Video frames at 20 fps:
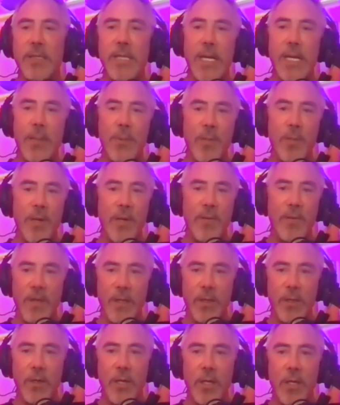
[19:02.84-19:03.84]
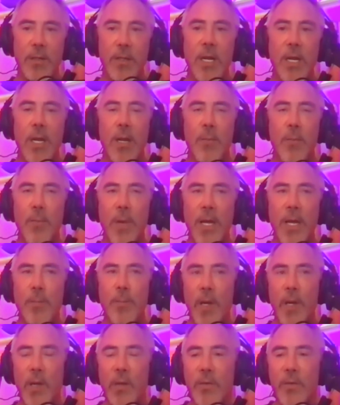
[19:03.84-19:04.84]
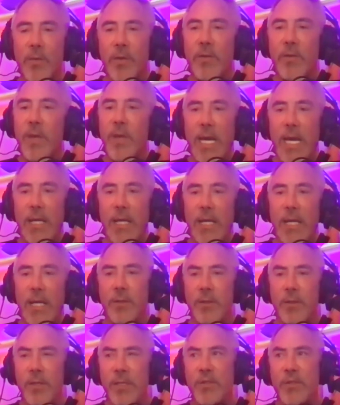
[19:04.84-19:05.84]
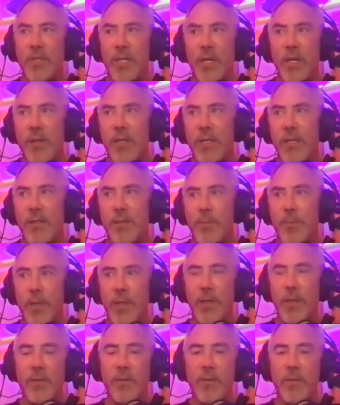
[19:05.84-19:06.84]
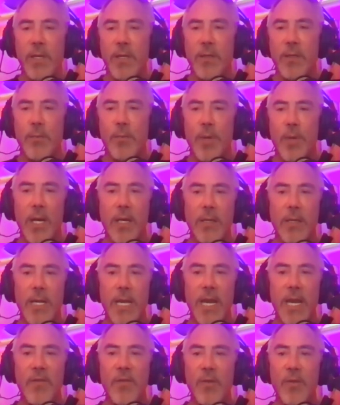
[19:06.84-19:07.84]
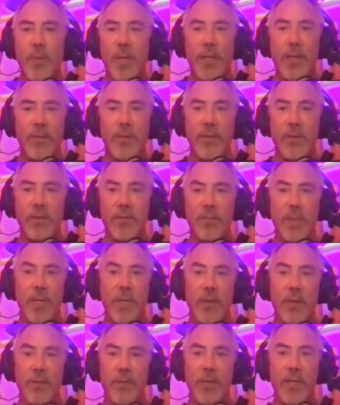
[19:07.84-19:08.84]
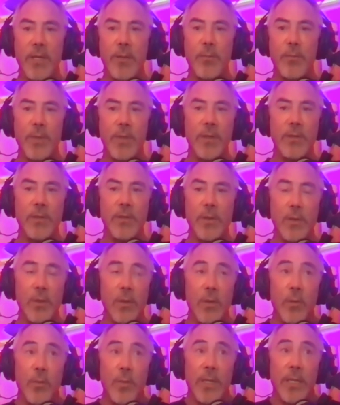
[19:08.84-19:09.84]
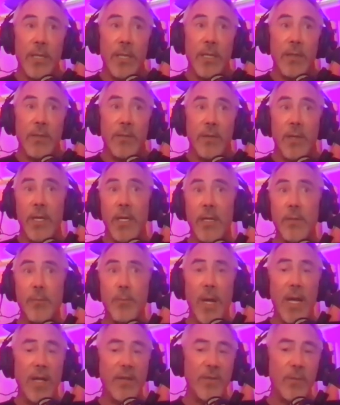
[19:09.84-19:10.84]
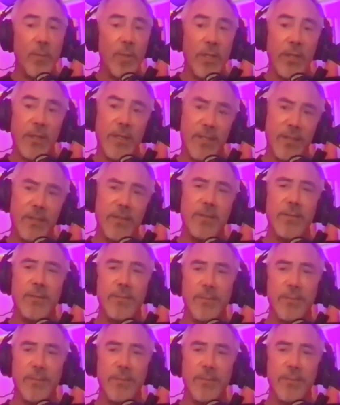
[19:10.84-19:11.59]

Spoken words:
that I put my finger on. My pulse is actually to share the experience and to broaden everybody's experience and bring new beginnings and possibilities.